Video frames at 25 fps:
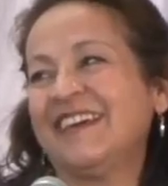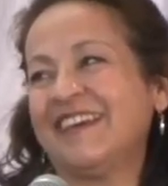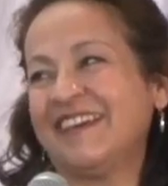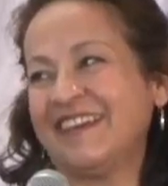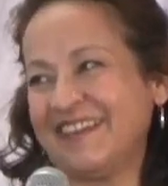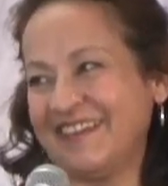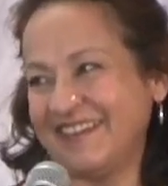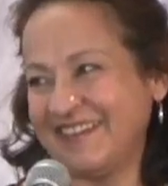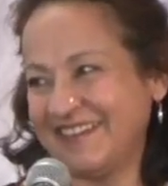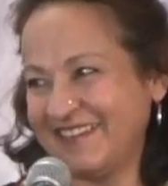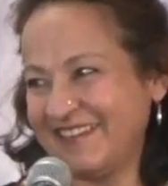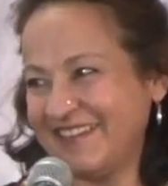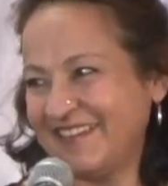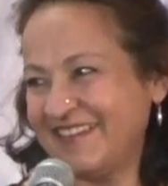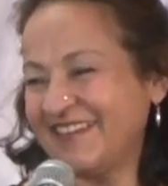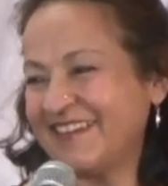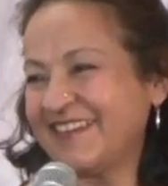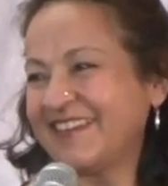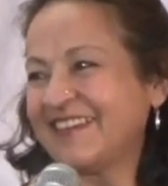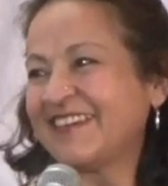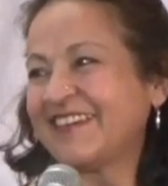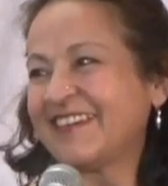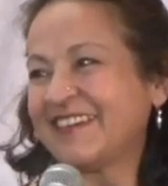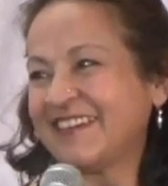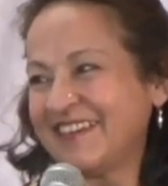
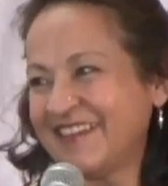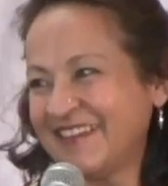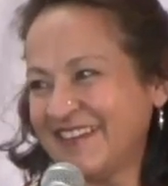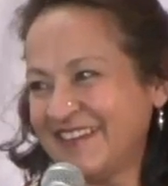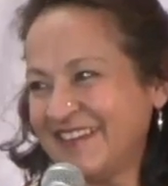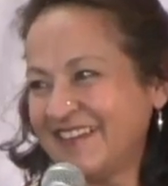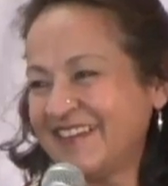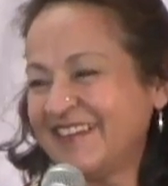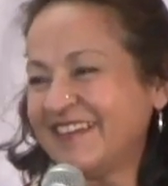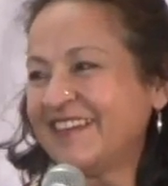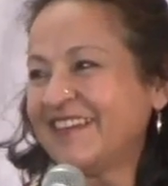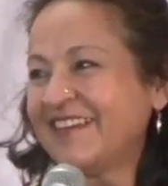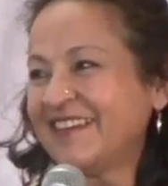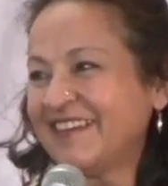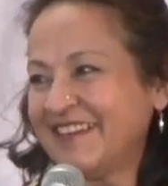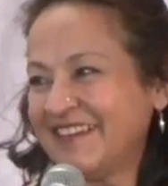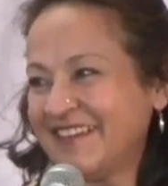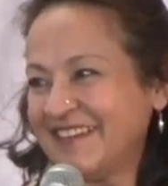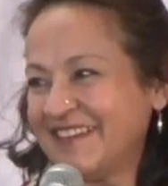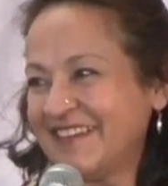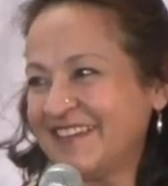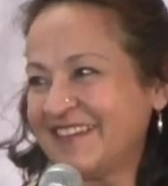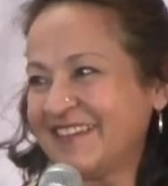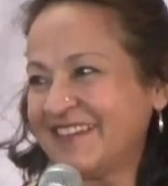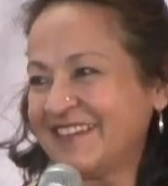
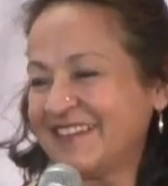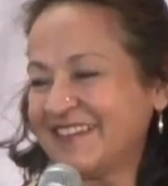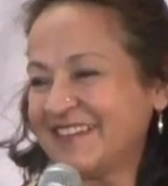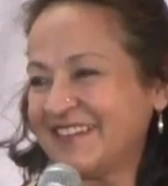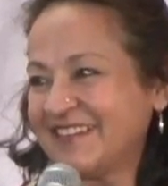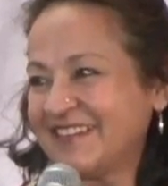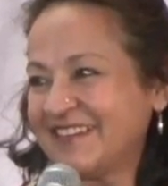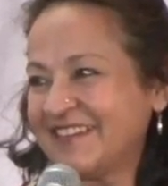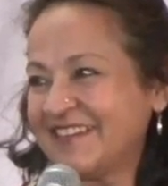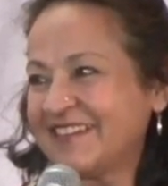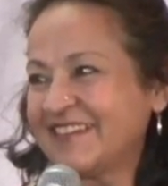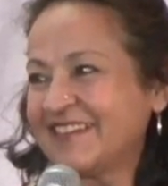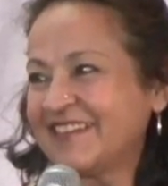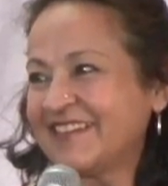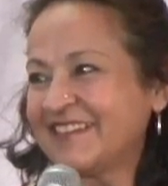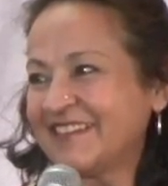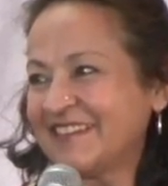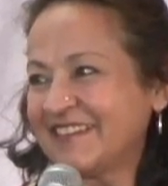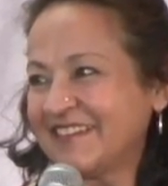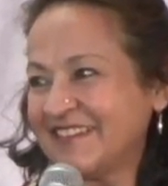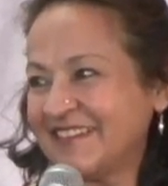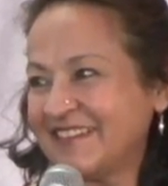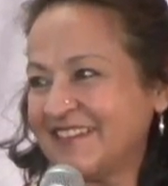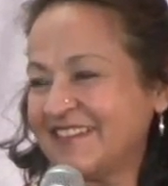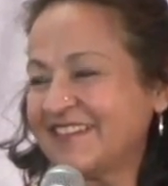
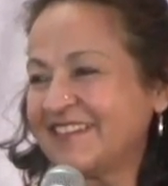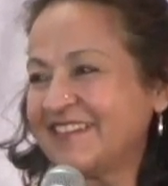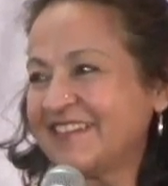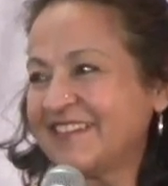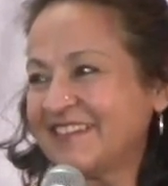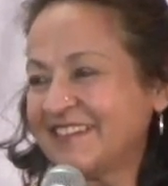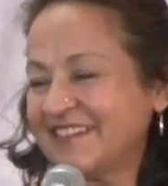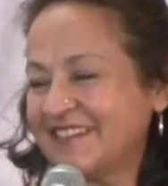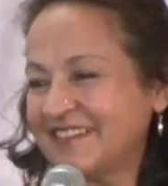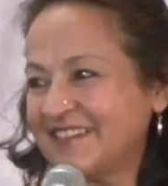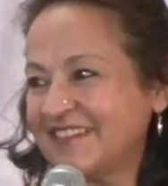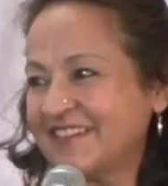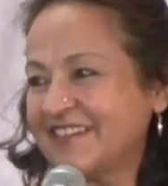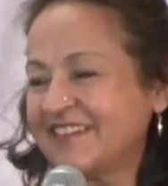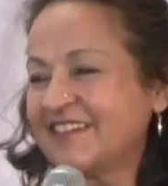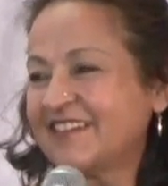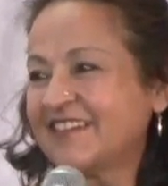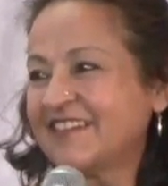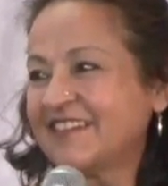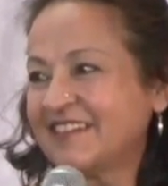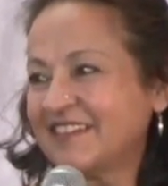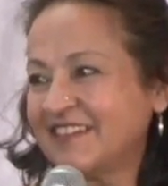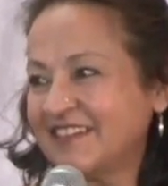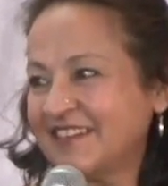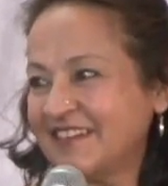
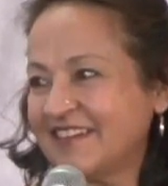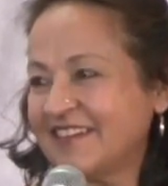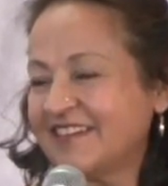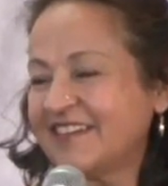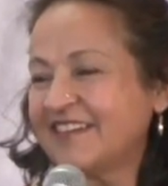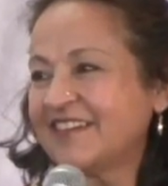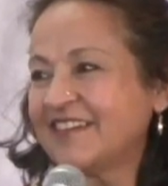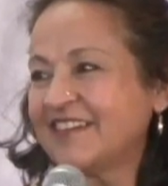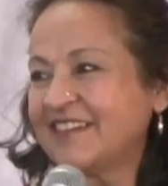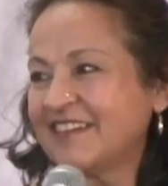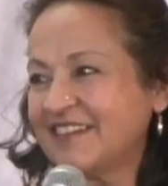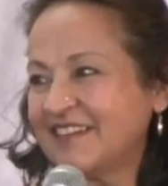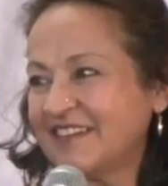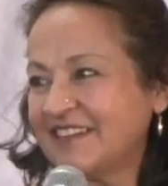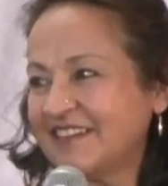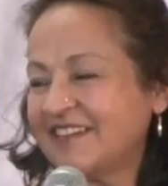(not speaking)